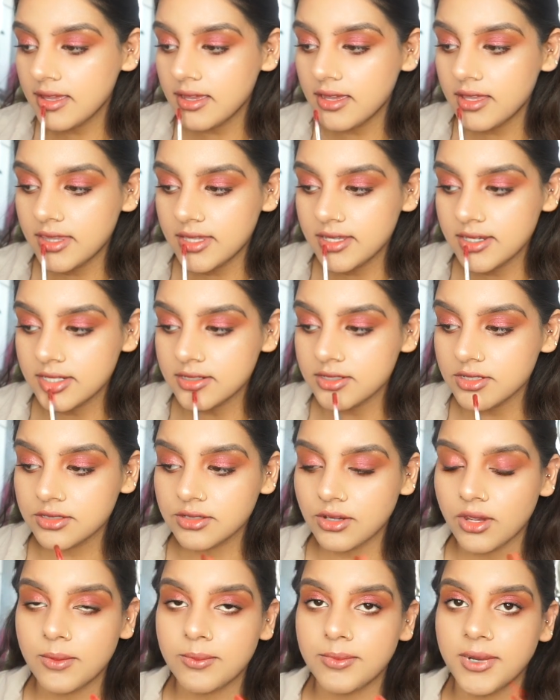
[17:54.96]
And then just
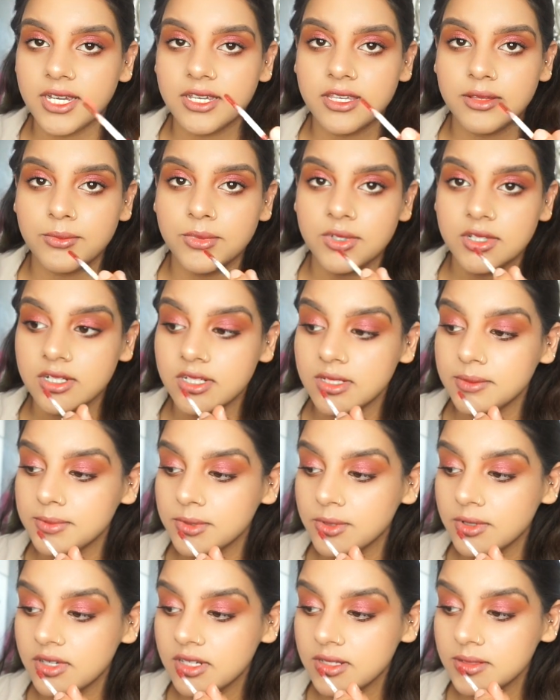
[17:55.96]
go back in with the
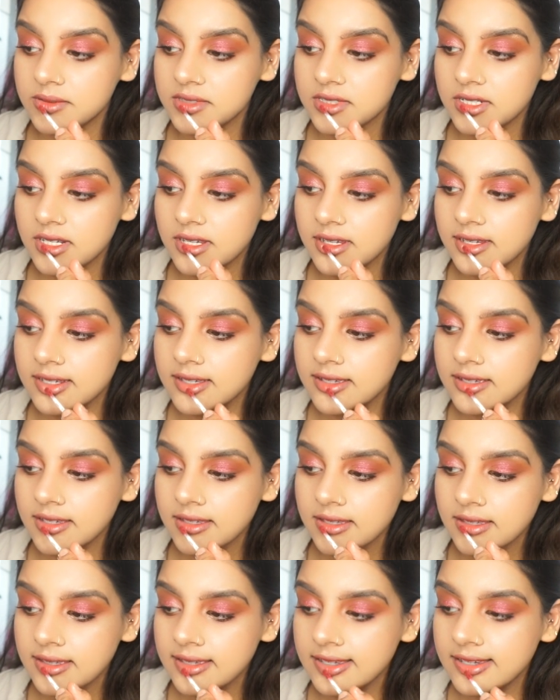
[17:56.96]
liquid lipstick,
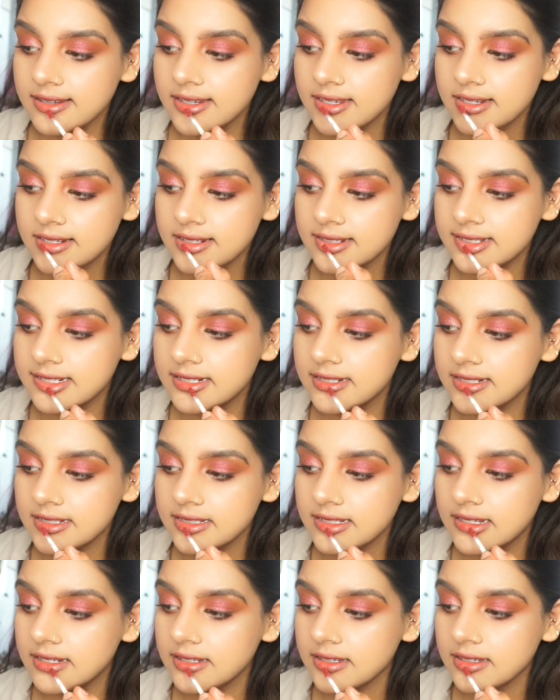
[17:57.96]
just in the
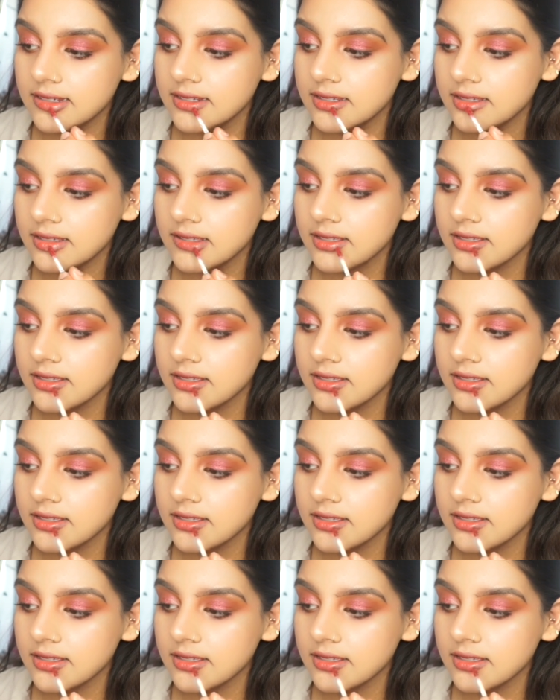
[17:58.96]
centre.